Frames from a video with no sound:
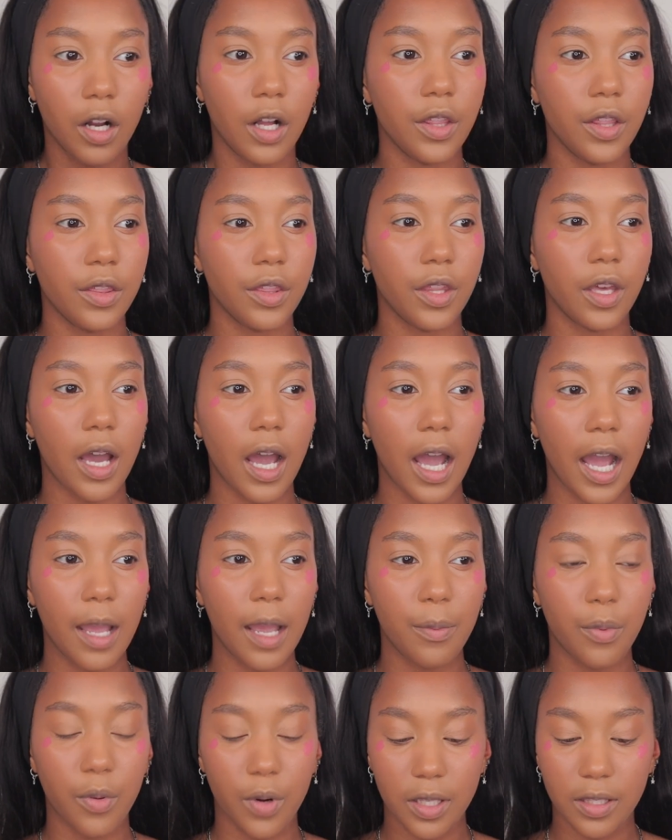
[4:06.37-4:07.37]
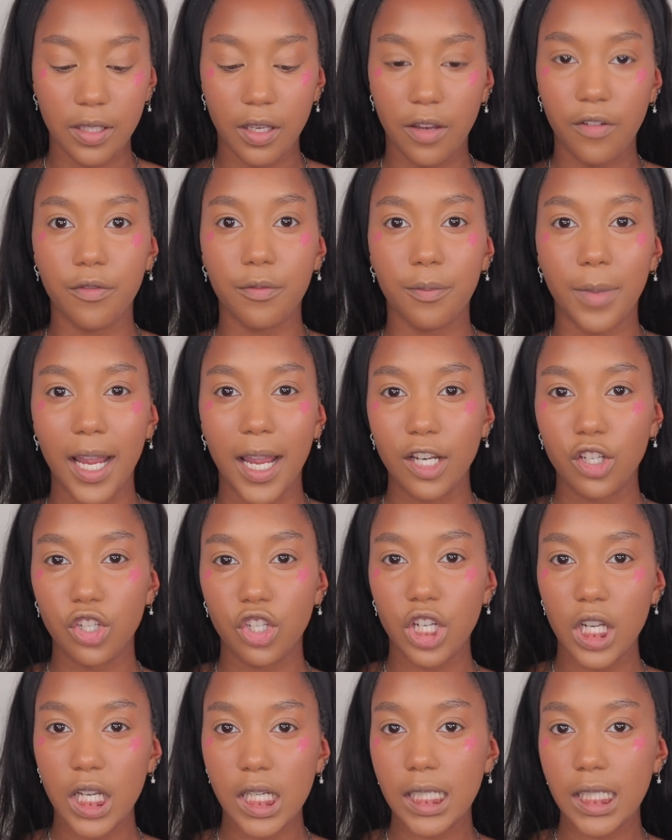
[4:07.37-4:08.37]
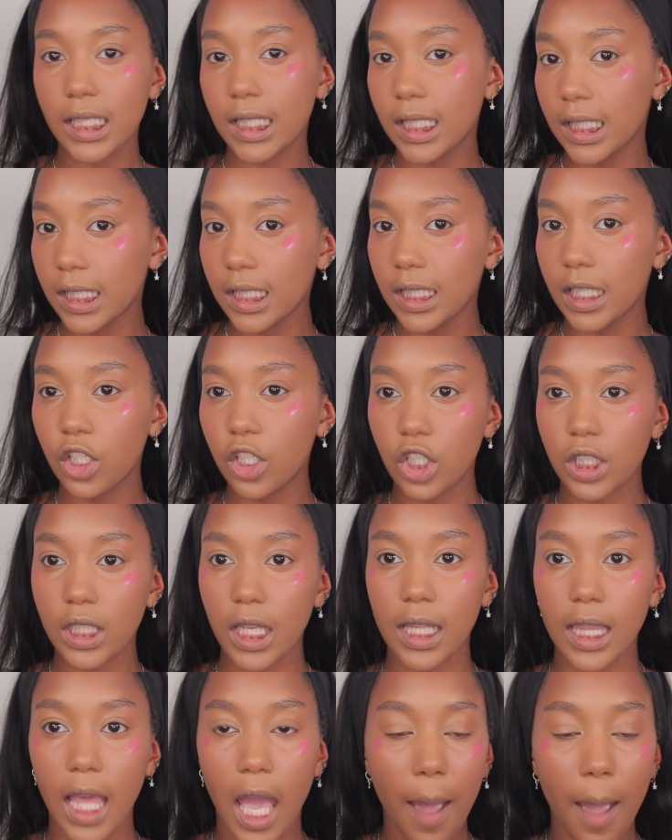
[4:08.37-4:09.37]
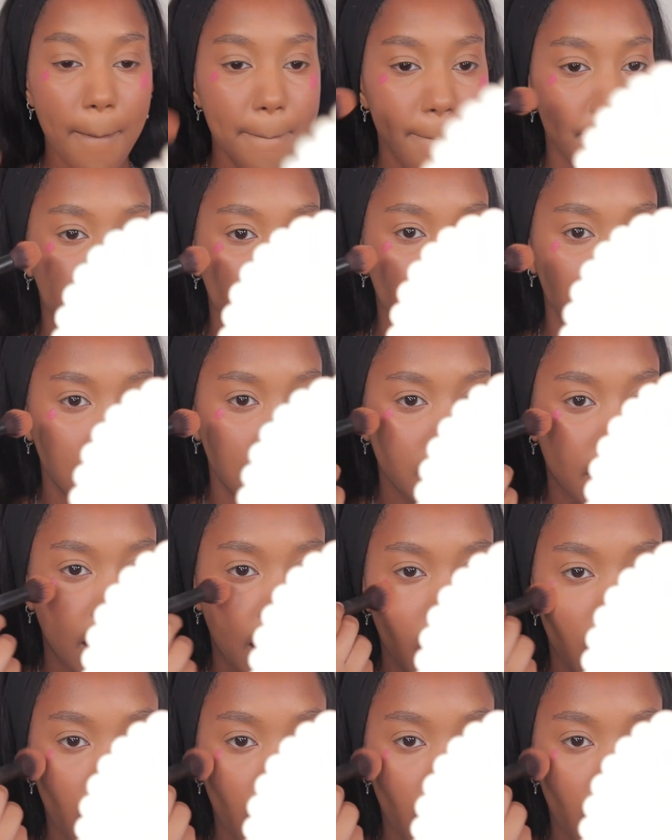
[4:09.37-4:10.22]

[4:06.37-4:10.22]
on the high points of my cheeks, just like that. Blend that